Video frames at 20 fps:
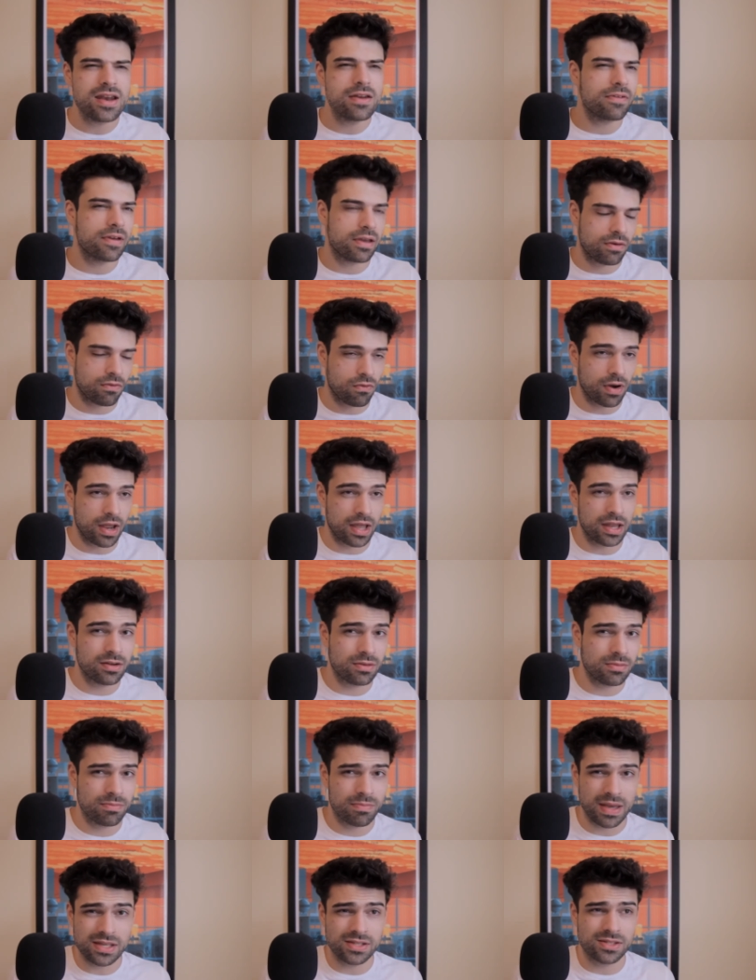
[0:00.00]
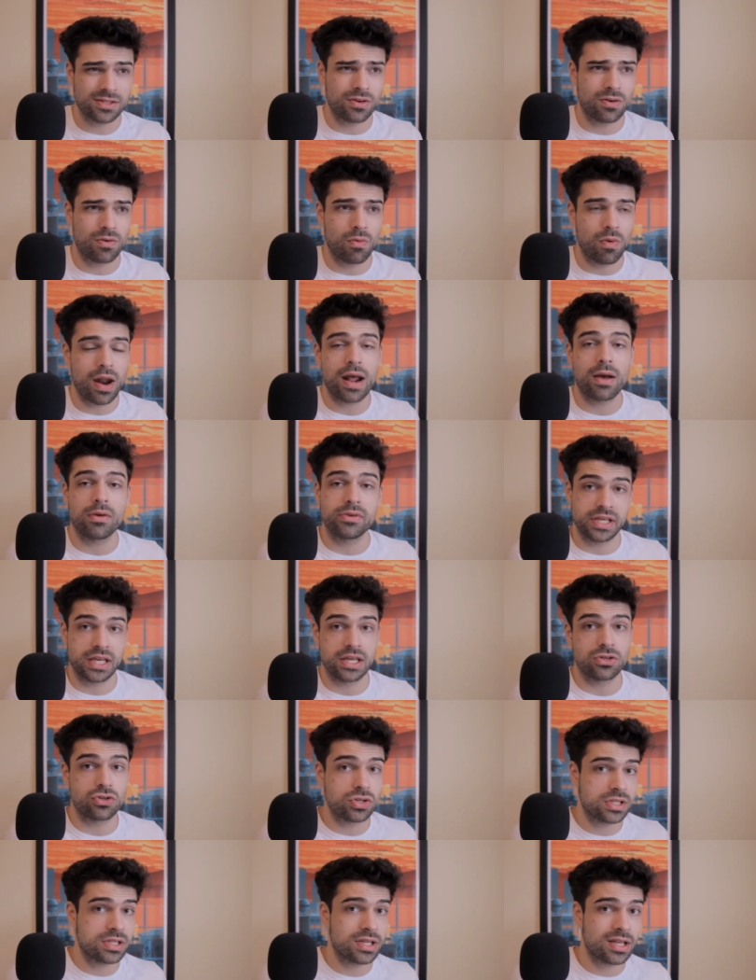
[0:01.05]
of at random based on what I was
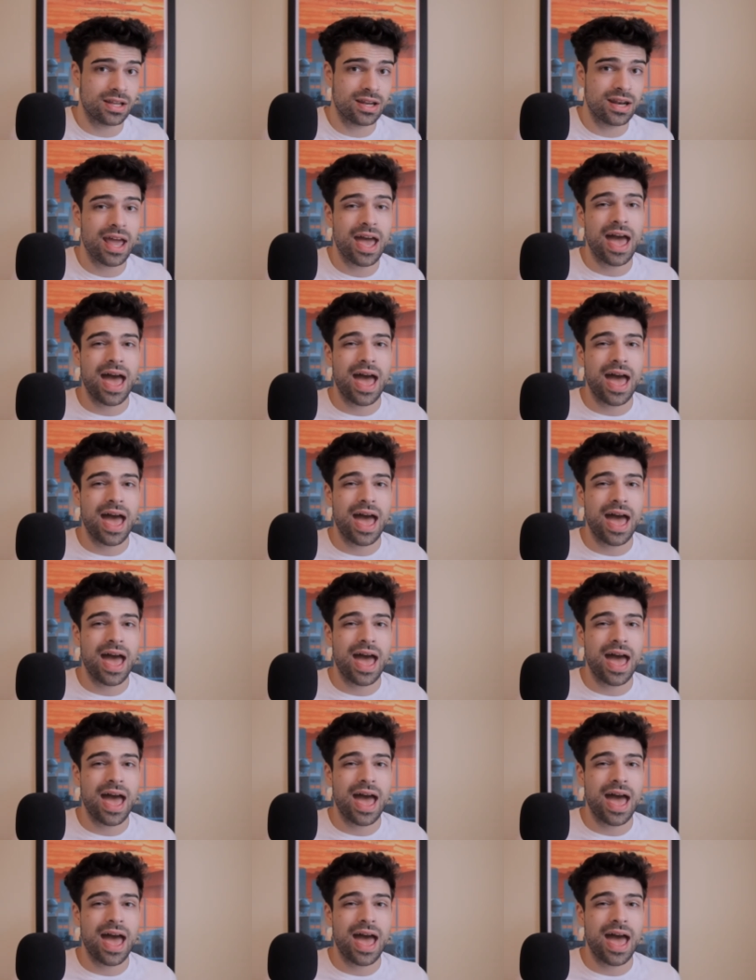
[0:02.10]
interested in